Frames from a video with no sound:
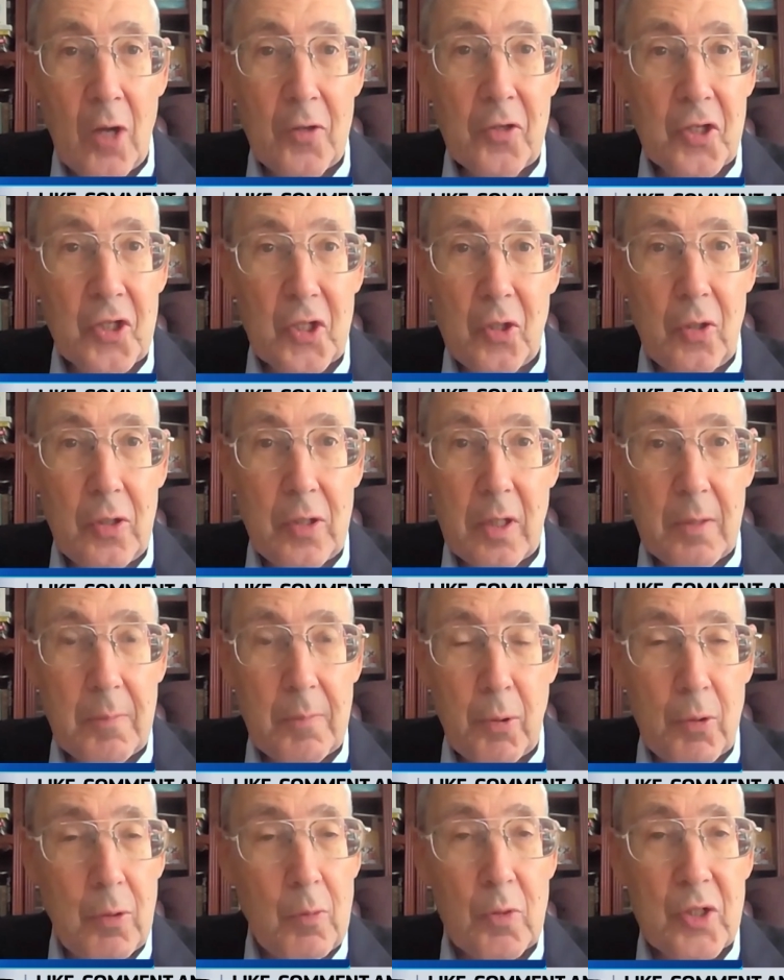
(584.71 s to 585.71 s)
understood
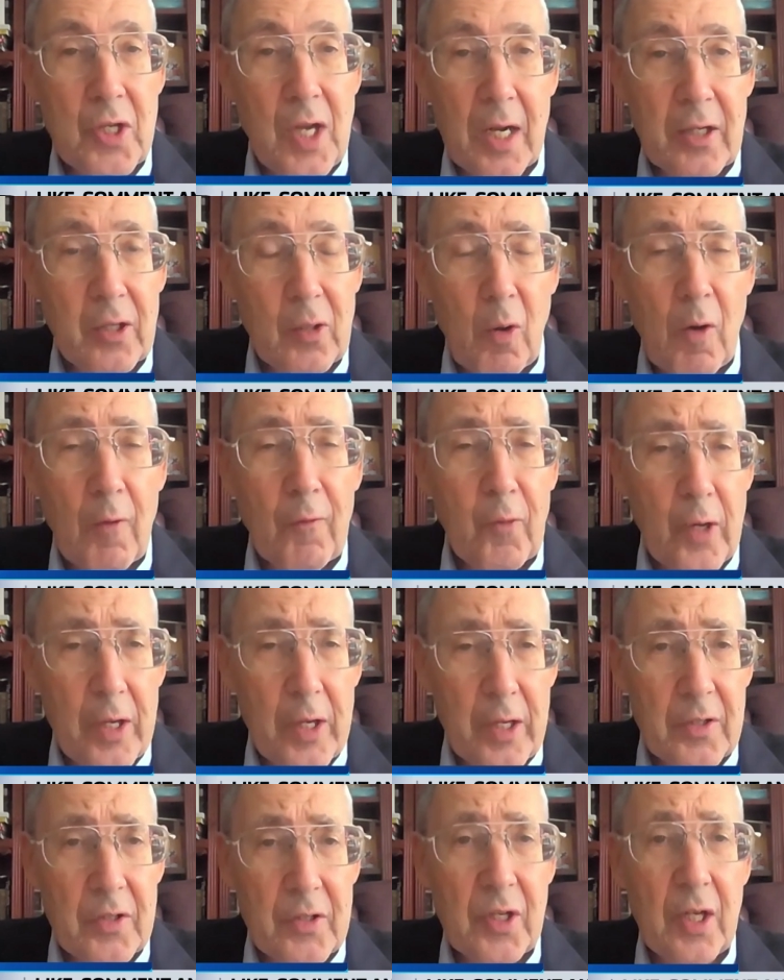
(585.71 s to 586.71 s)
that Putin was not going to
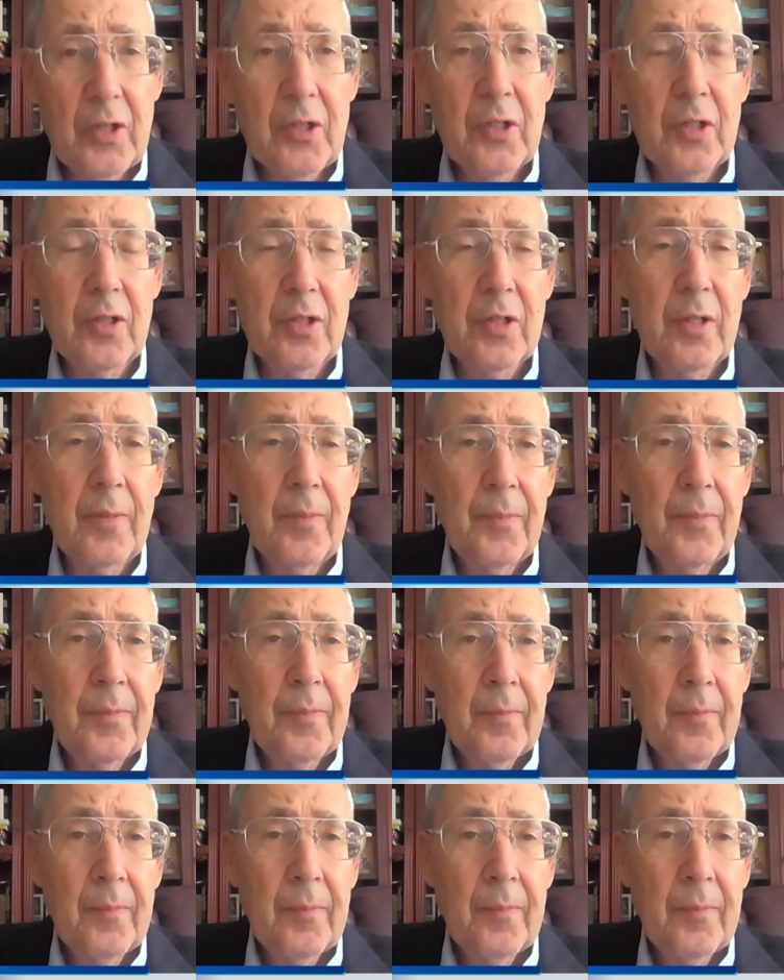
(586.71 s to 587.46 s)
offer any concessions.